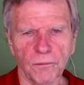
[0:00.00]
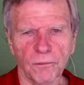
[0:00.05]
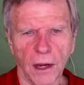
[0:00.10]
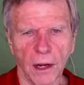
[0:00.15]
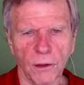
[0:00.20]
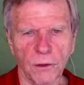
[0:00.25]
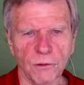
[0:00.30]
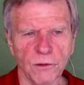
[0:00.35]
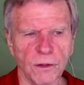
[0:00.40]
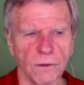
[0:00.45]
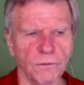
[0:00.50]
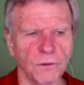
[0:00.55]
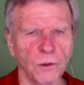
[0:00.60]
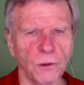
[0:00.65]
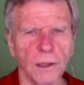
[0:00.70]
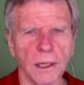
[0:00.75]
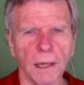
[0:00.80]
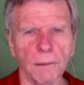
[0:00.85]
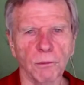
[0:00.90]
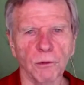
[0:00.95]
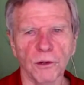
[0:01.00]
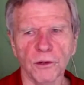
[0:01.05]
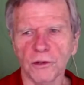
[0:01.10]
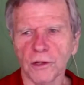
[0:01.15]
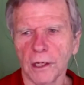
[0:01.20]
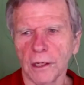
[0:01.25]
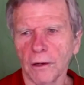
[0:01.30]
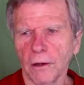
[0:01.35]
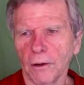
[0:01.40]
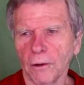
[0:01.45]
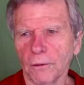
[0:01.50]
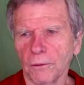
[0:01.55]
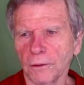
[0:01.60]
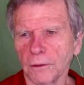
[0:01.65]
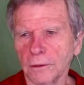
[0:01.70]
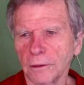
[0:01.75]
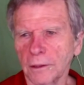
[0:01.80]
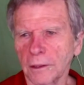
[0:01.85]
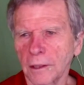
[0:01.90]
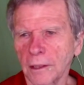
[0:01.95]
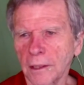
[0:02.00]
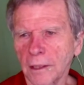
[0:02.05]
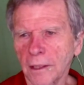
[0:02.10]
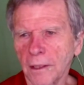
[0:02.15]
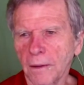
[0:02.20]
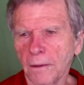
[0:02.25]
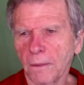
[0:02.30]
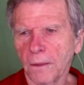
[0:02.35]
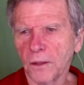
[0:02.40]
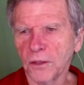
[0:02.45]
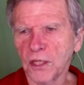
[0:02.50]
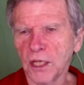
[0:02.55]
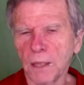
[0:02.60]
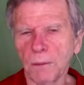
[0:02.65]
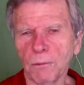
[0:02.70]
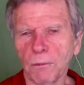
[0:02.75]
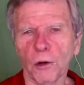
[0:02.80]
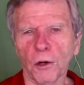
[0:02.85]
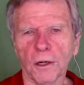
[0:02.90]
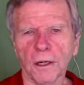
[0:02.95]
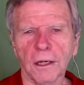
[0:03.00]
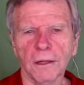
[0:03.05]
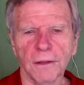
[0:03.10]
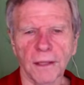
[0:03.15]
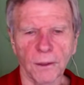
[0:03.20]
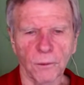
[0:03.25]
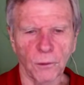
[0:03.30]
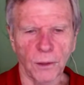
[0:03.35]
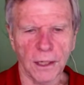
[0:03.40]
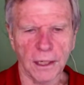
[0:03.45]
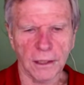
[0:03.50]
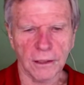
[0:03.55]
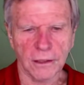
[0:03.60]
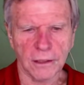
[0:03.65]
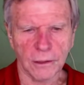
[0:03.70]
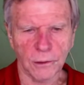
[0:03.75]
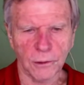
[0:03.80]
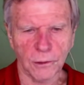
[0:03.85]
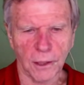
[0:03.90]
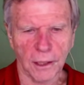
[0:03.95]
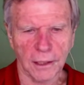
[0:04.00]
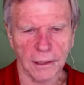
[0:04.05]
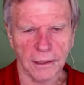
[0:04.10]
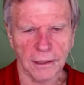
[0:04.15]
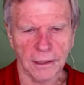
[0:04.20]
others of you, and I appreciate all the teamwork that went into